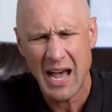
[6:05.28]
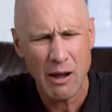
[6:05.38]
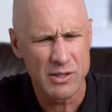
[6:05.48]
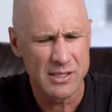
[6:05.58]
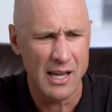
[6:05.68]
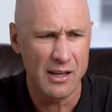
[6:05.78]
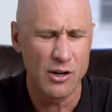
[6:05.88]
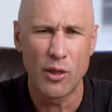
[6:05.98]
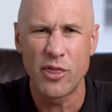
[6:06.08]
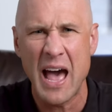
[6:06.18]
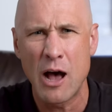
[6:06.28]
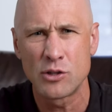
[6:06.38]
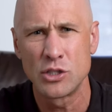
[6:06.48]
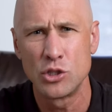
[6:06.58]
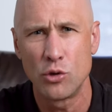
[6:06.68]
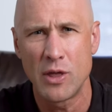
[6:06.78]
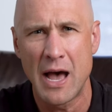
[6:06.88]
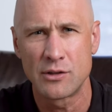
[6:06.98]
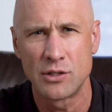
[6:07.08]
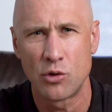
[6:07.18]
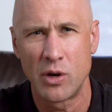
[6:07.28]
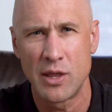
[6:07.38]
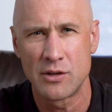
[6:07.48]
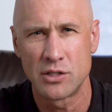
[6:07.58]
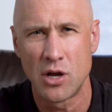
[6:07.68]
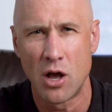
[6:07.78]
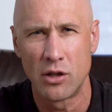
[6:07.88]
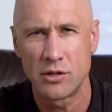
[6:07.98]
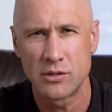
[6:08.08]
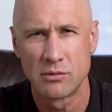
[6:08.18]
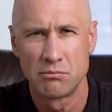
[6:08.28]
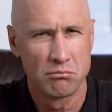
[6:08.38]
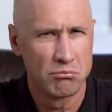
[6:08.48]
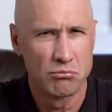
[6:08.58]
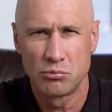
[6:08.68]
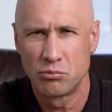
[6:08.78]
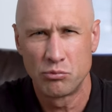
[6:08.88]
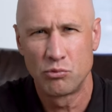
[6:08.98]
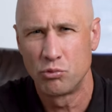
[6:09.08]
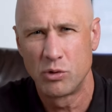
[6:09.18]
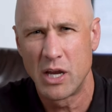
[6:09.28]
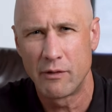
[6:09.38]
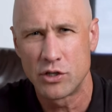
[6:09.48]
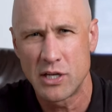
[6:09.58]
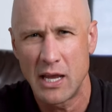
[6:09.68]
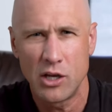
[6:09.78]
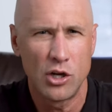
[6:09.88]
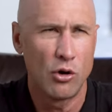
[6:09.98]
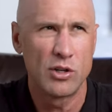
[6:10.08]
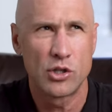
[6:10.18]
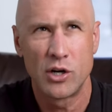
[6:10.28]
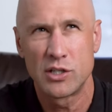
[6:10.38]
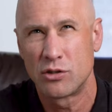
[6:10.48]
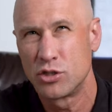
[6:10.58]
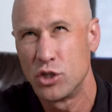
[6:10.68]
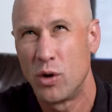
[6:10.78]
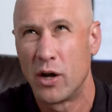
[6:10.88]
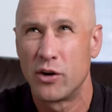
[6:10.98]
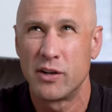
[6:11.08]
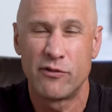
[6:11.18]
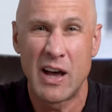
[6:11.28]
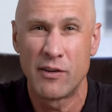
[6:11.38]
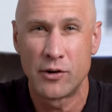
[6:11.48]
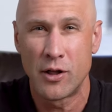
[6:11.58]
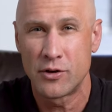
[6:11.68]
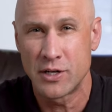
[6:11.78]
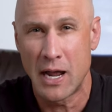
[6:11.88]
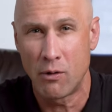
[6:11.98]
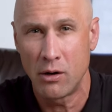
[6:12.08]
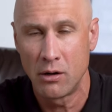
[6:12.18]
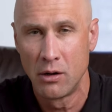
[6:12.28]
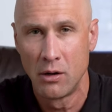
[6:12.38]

I would say, you know, thousand, two thousand, three thousand dollars, give or take. You know, attorneys are two hundred to five hundred dollars an hour,